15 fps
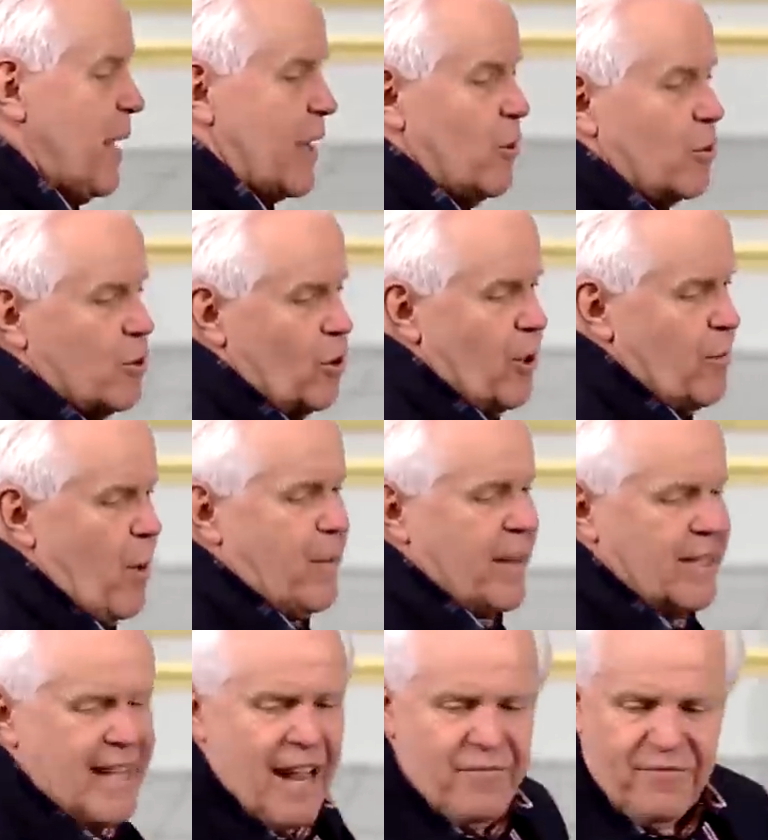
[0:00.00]
man, I don't do it anymore
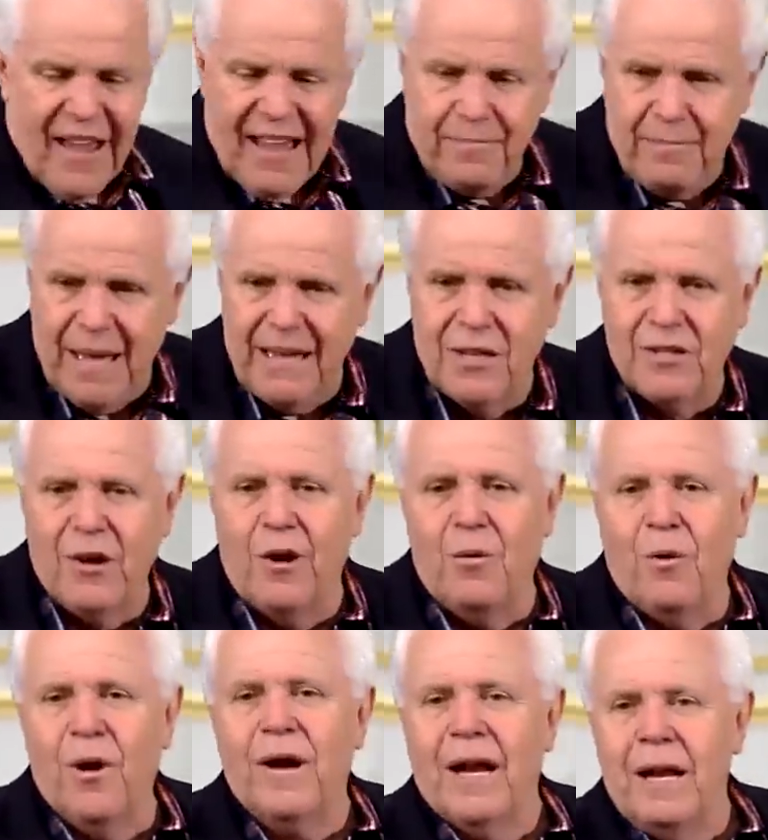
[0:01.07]
because that faith business
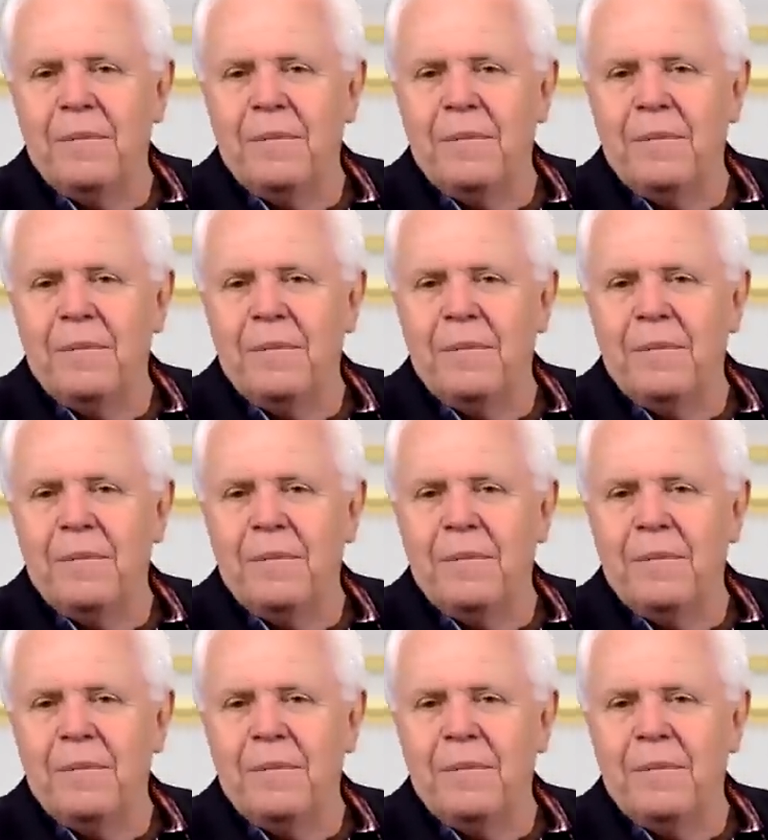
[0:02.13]
don't work.